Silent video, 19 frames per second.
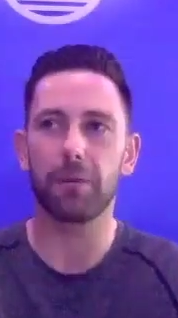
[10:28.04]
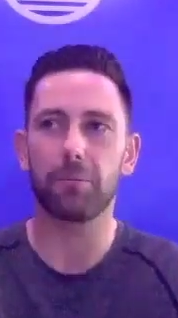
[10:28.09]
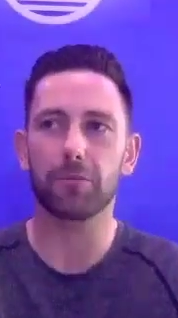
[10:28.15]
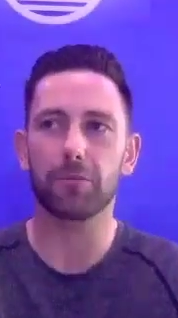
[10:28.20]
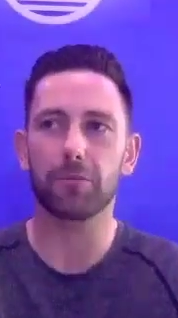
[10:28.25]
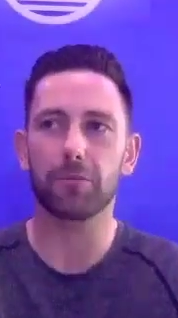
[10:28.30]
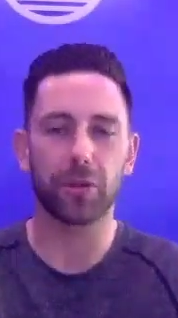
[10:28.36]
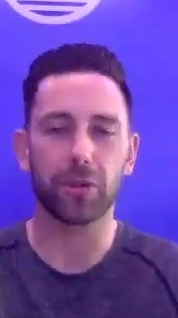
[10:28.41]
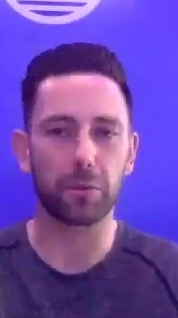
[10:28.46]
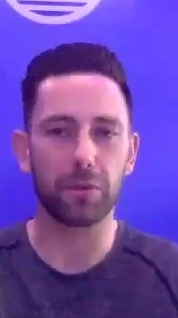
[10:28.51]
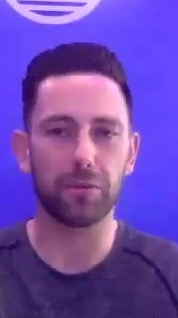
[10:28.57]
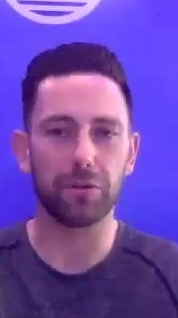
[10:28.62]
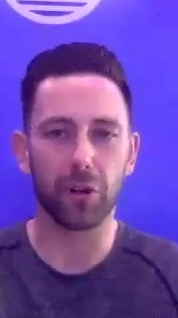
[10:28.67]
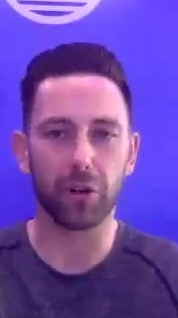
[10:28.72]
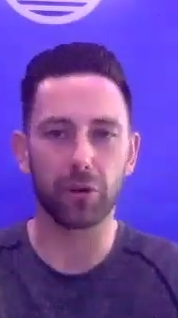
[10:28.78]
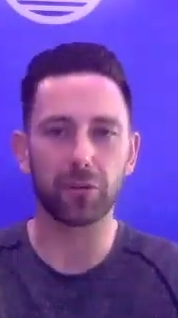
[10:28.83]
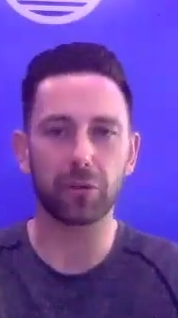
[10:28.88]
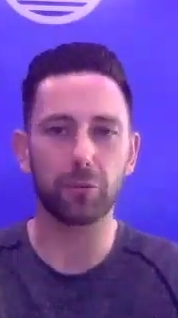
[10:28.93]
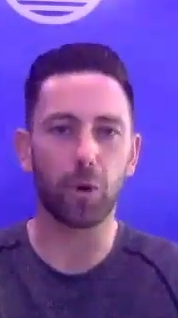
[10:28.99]
So they were
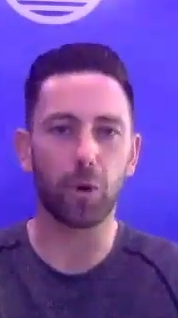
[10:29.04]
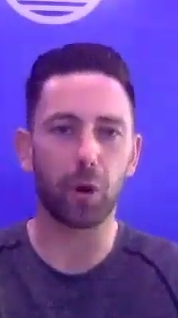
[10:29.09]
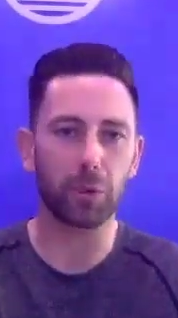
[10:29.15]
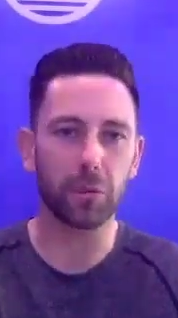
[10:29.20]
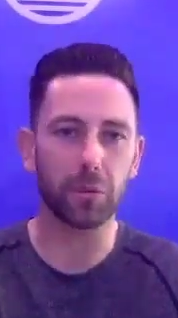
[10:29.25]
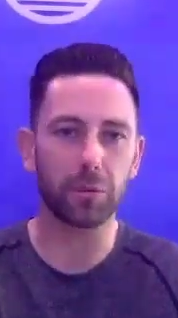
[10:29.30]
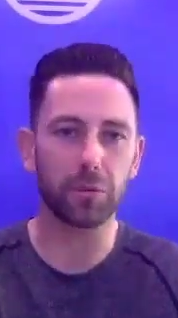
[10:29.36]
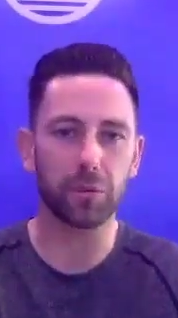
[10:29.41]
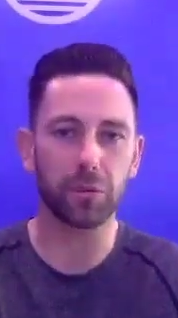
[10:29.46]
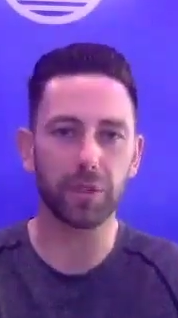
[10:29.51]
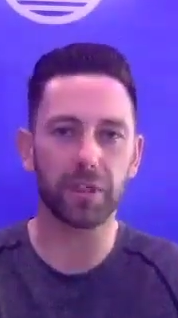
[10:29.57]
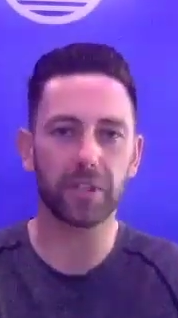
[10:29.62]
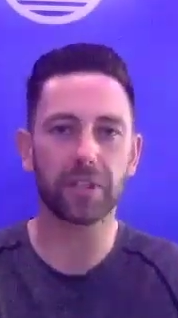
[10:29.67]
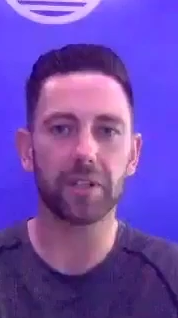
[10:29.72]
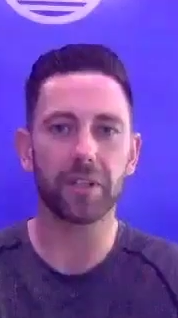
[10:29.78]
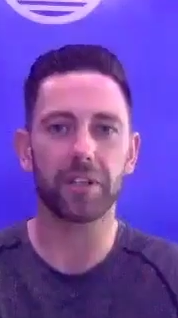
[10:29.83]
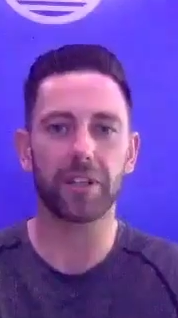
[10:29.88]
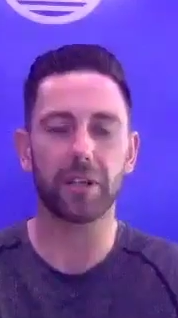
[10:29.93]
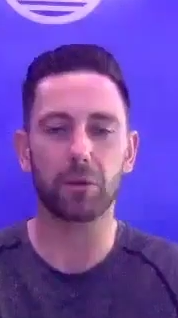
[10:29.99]
involved in what we were doing.
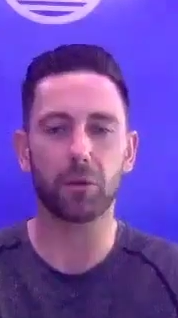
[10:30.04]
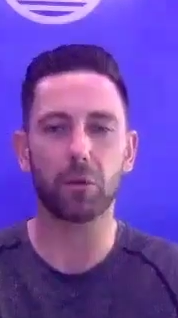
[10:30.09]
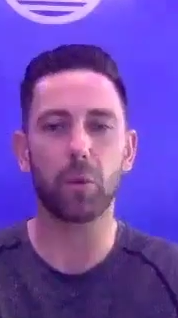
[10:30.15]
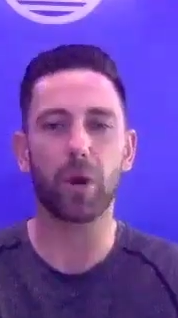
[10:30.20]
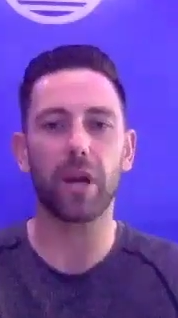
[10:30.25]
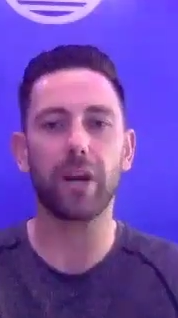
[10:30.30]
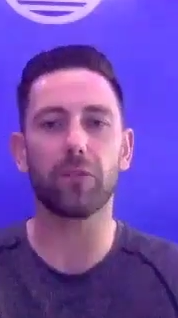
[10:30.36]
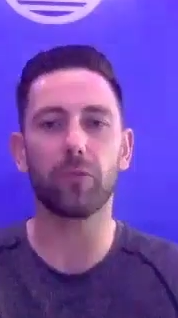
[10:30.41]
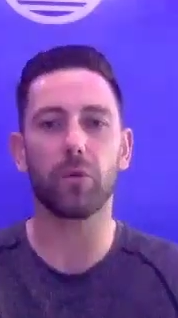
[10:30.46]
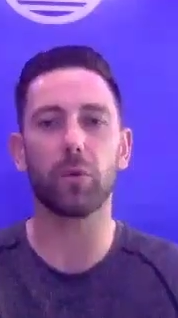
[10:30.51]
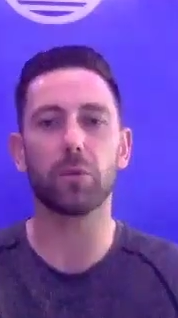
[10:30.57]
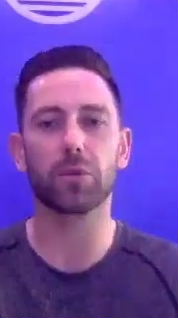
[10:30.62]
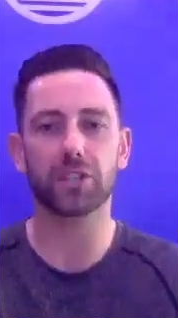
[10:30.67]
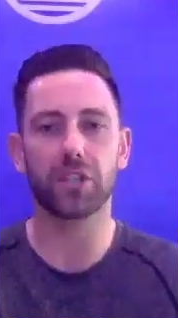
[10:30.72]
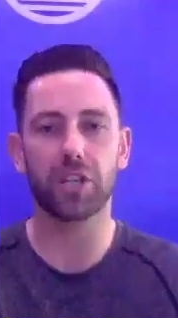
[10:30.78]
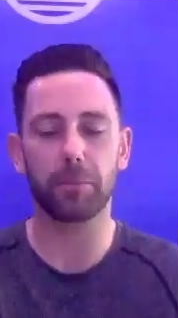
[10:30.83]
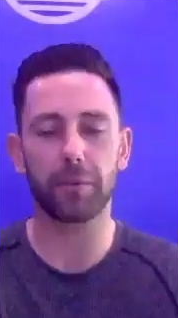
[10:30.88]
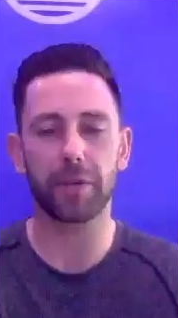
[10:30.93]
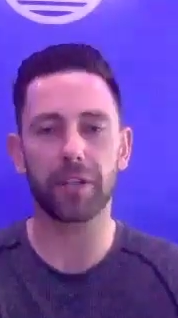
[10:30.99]
They were aware of what was
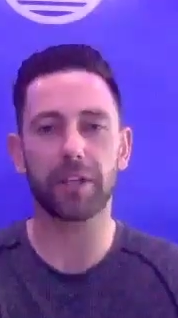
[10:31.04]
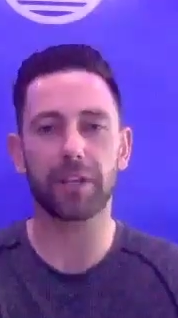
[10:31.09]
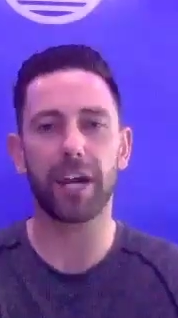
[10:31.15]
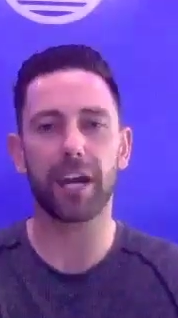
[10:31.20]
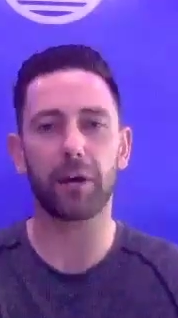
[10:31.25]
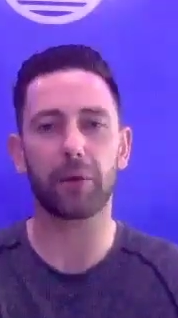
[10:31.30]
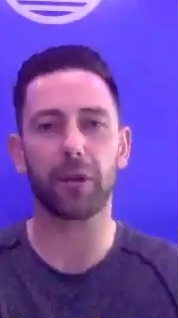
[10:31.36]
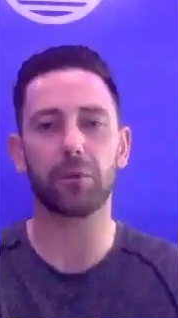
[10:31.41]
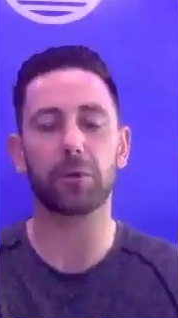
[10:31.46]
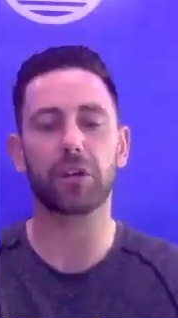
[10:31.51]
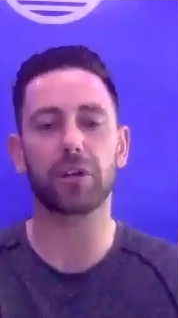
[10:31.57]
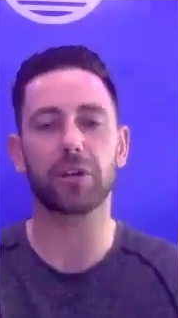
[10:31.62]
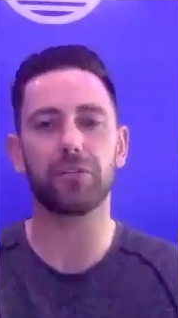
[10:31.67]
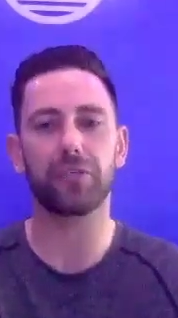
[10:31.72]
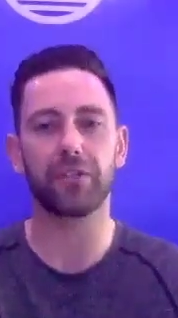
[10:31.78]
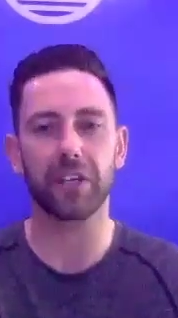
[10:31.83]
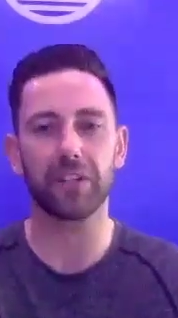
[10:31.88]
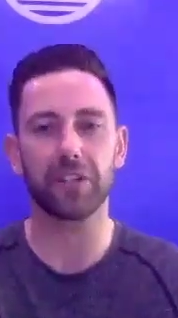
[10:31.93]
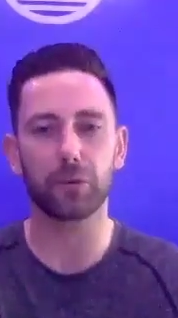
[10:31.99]
coming, how they were going
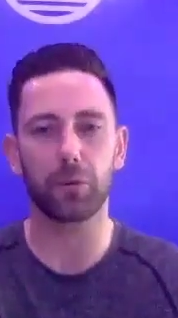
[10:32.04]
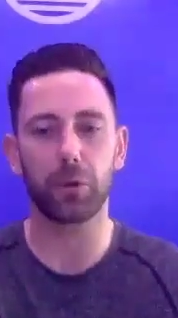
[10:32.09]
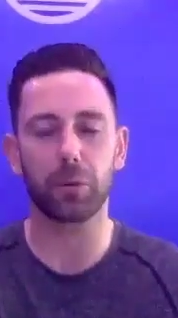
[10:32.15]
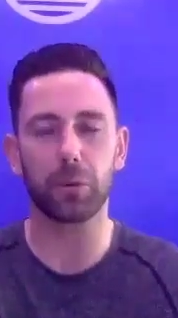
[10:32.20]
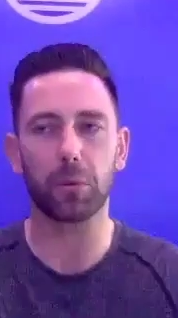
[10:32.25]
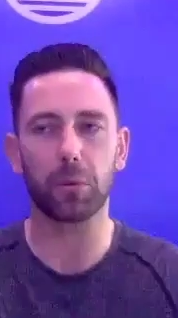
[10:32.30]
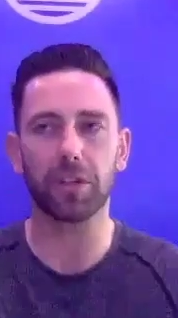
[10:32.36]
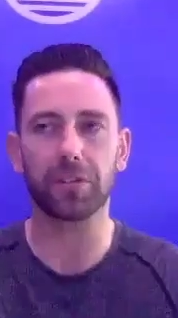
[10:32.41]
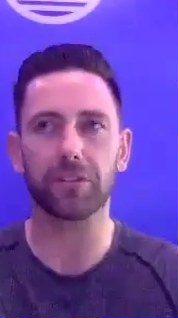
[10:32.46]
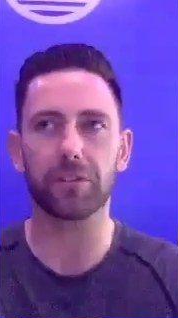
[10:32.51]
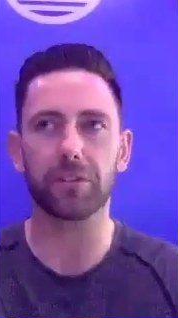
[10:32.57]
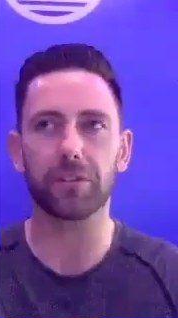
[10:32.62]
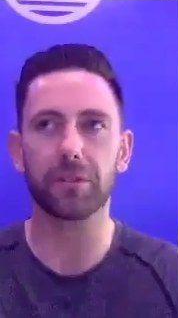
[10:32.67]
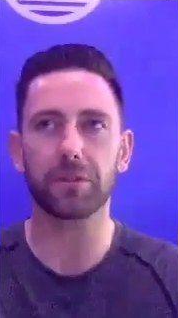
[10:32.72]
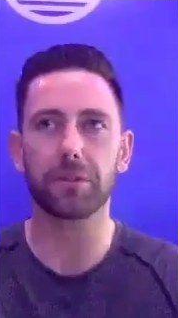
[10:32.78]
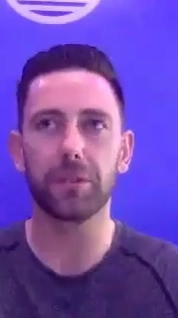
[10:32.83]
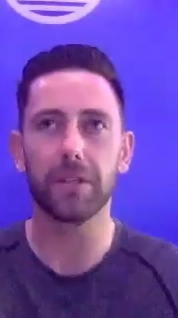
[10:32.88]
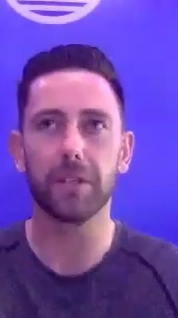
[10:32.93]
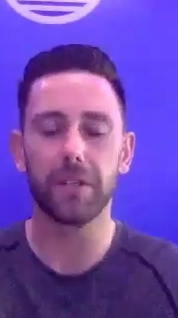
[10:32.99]
to fit into what we wanted to
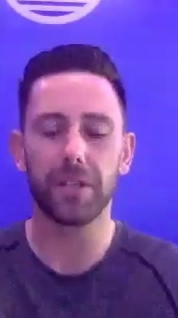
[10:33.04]
do.